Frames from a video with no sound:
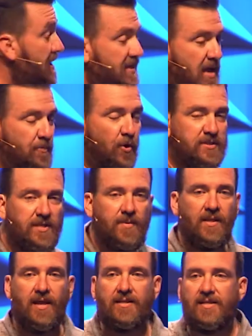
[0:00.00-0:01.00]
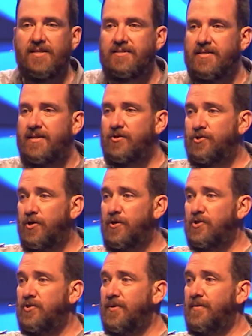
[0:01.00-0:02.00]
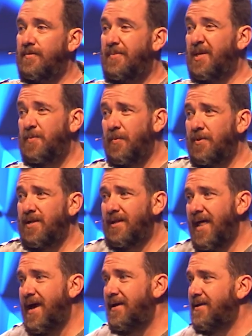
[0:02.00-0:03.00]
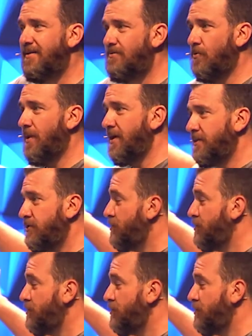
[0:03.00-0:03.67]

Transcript: they put something like this in their church? Because people don't like this